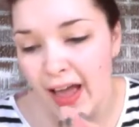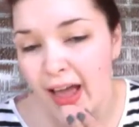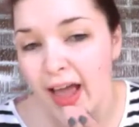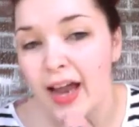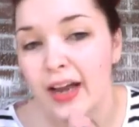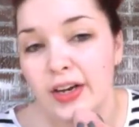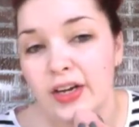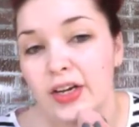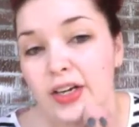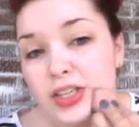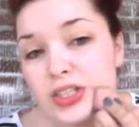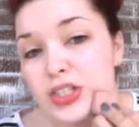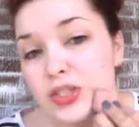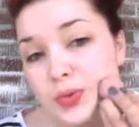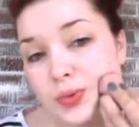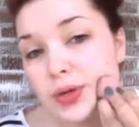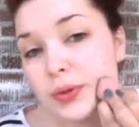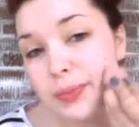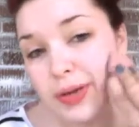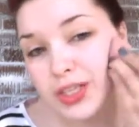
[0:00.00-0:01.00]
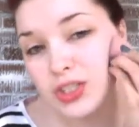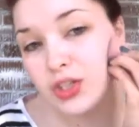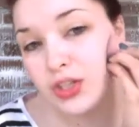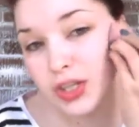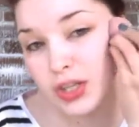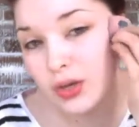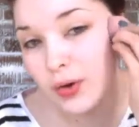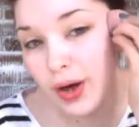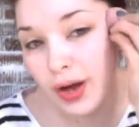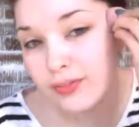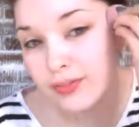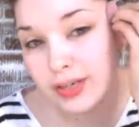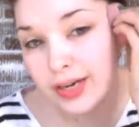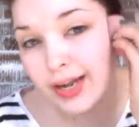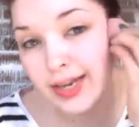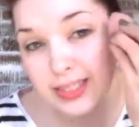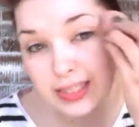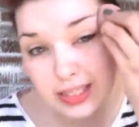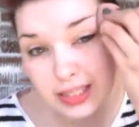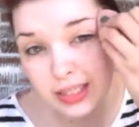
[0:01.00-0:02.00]
And you're just going to make sure that you have a
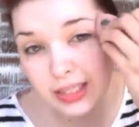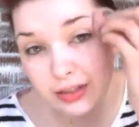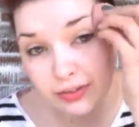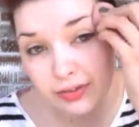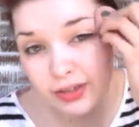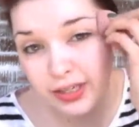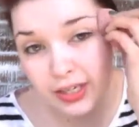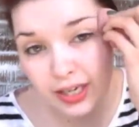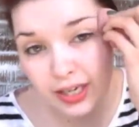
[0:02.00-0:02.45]
nice even